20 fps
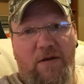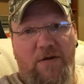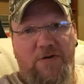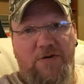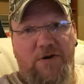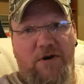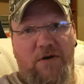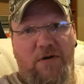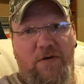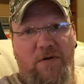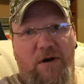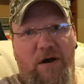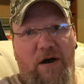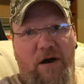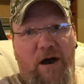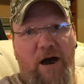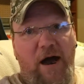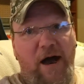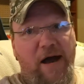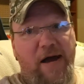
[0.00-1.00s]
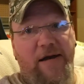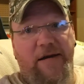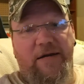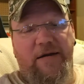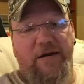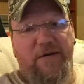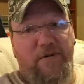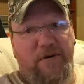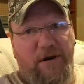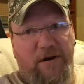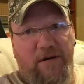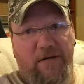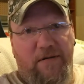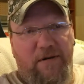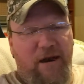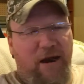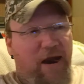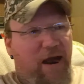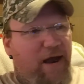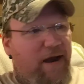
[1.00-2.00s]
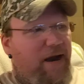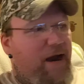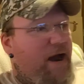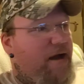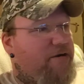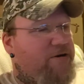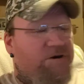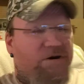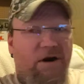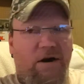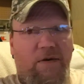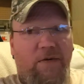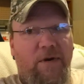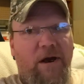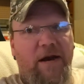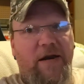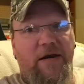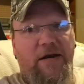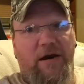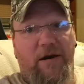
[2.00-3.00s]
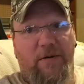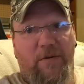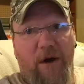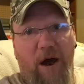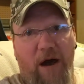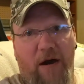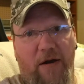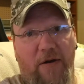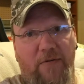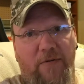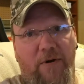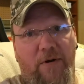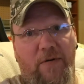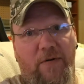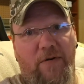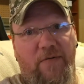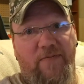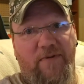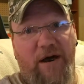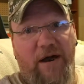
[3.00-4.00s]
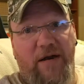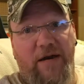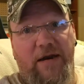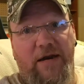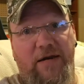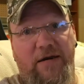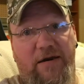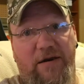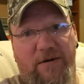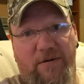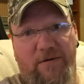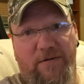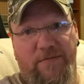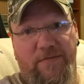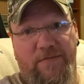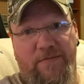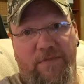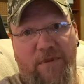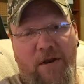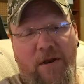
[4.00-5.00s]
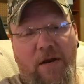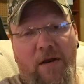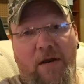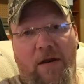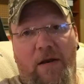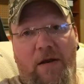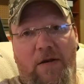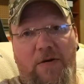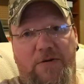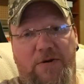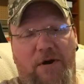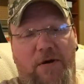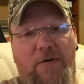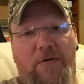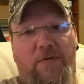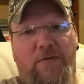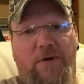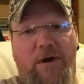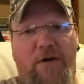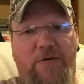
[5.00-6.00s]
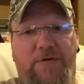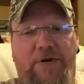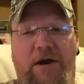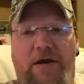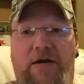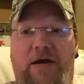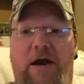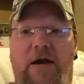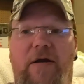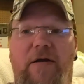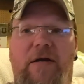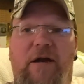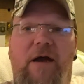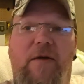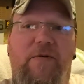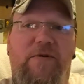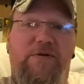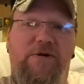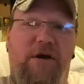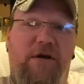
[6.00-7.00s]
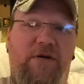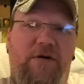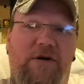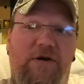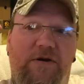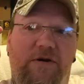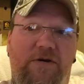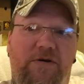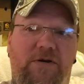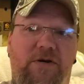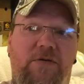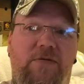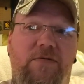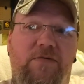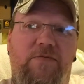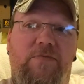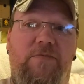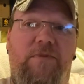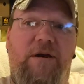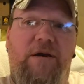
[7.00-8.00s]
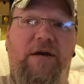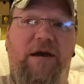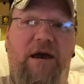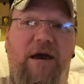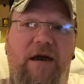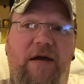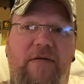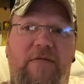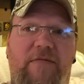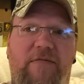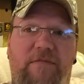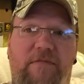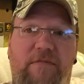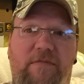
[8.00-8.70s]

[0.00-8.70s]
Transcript: So I ain't doing it, and I got shit ready to rock and roll if I need to. So y'all take care, and I will talk to you soon. Be kind.